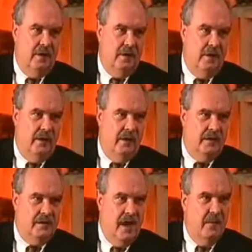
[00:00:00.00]
And
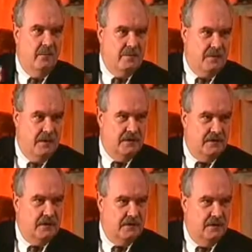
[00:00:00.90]
its name was
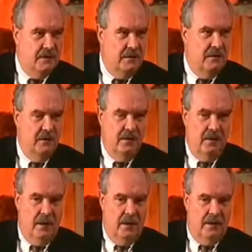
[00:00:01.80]
Jesus,
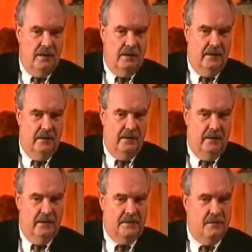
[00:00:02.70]
and that
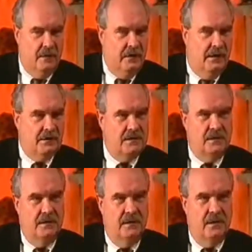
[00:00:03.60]
this
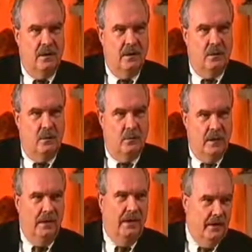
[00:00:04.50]
goodness
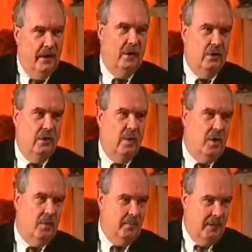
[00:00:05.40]
really
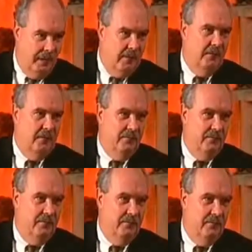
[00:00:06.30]
cared about me,
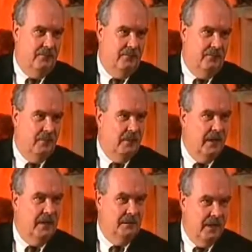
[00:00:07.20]

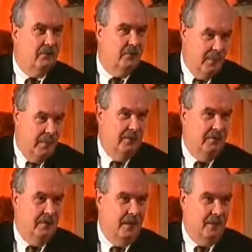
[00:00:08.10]
really loved me.